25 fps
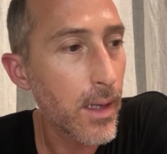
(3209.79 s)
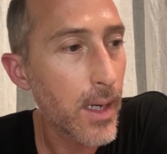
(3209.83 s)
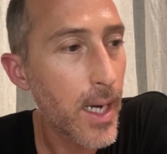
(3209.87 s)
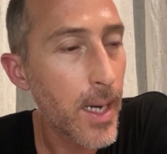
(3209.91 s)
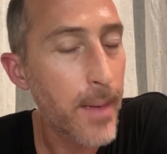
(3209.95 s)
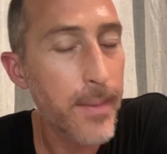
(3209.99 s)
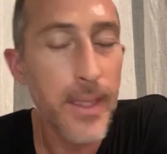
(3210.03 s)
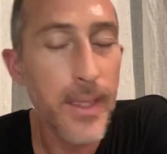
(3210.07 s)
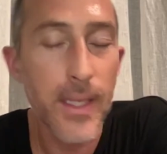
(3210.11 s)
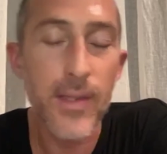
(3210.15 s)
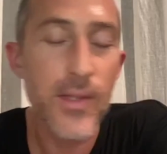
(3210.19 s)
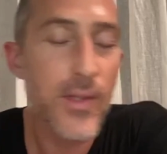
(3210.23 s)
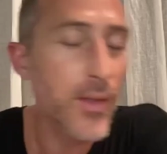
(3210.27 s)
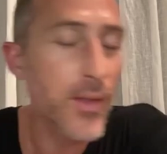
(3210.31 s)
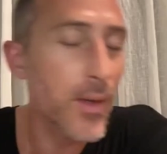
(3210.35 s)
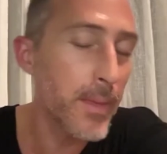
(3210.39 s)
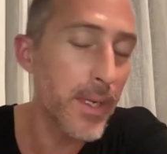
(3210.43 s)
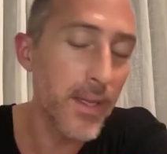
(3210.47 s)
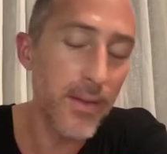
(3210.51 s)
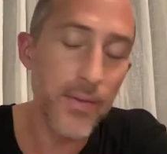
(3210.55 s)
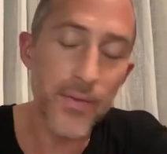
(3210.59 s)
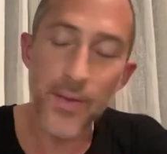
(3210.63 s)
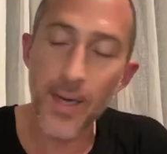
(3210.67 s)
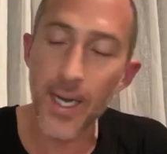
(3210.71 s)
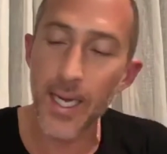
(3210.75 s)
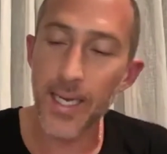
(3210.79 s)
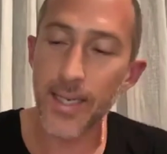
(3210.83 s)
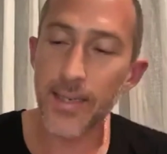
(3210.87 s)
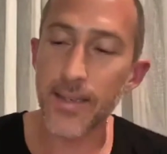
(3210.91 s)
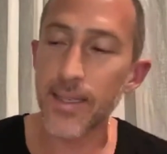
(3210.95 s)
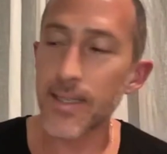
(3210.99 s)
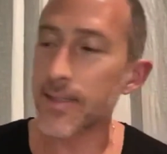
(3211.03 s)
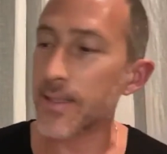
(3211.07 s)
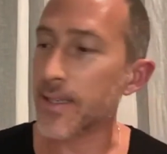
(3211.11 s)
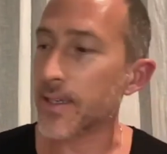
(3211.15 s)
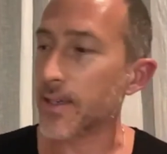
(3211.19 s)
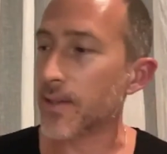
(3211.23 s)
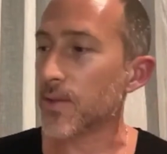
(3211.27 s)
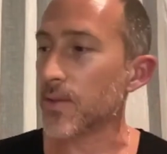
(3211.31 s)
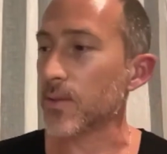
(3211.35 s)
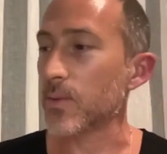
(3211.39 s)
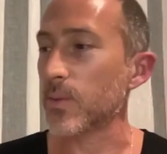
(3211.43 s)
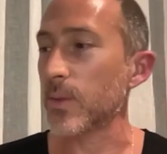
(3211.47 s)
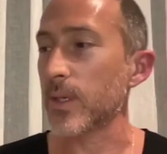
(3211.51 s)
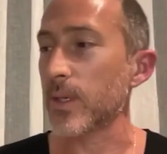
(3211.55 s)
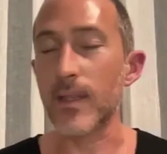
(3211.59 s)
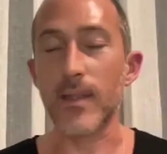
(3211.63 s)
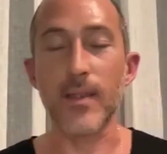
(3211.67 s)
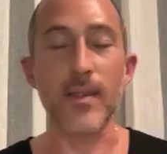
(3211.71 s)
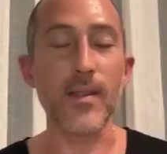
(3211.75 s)
I mean, there's so many fine details
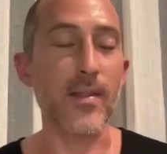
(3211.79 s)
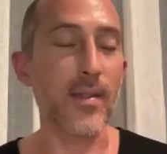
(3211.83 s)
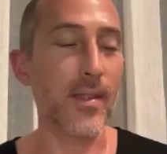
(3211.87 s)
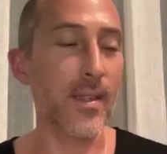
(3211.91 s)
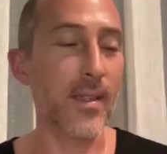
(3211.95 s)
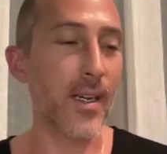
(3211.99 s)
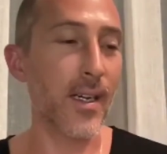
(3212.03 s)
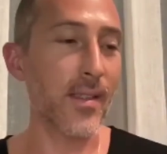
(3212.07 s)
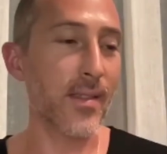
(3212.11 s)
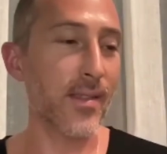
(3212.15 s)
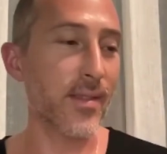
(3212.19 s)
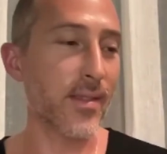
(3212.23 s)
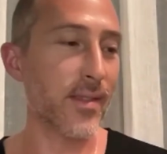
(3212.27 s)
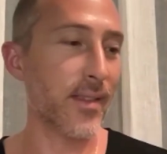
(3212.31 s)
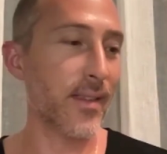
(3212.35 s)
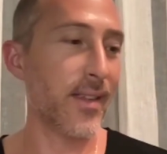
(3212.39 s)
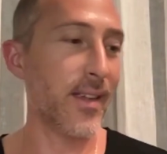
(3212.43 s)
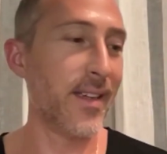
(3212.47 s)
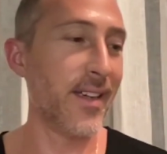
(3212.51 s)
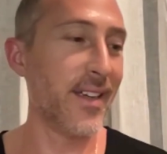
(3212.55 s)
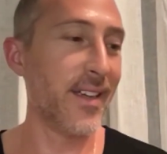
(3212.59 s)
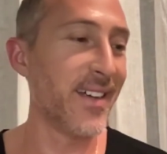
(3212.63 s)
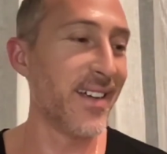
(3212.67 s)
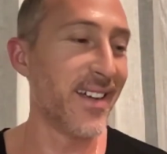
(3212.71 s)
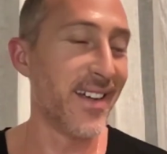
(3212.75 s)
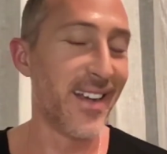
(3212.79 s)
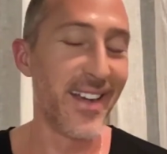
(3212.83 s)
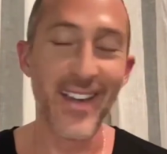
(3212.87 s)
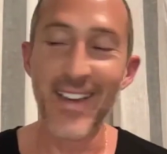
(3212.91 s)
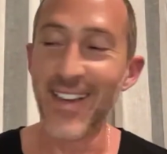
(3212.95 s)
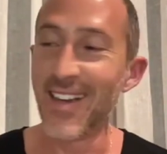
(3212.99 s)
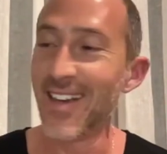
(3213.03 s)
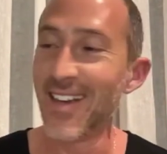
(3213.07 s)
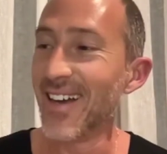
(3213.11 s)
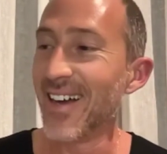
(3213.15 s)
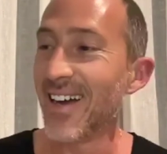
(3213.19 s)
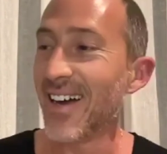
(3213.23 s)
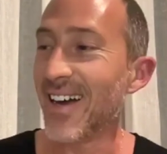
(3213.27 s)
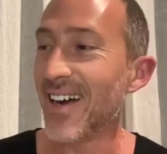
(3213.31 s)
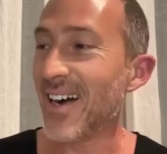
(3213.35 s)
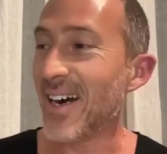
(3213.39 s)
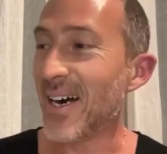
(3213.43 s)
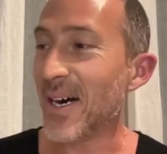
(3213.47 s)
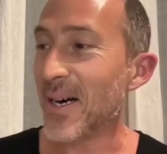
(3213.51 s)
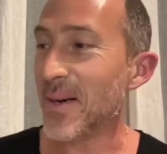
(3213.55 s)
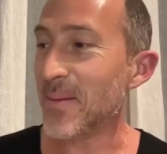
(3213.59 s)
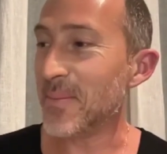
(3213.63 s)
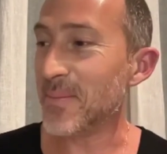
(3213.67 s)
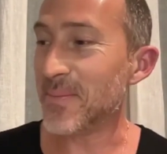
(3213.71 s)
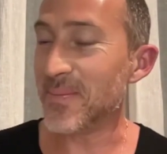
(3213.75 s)
we could discuss.
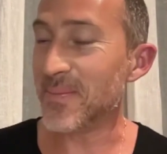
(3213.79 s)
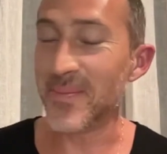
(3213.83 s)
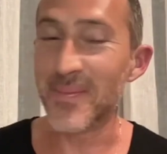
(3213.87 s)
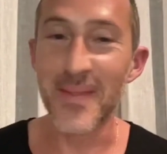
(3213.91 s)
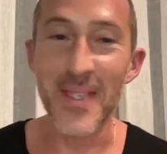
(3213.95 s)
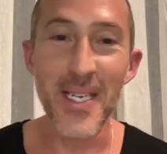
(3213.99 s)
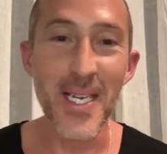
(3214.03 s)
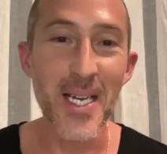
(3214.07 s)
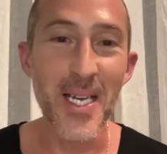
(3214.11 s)
Um,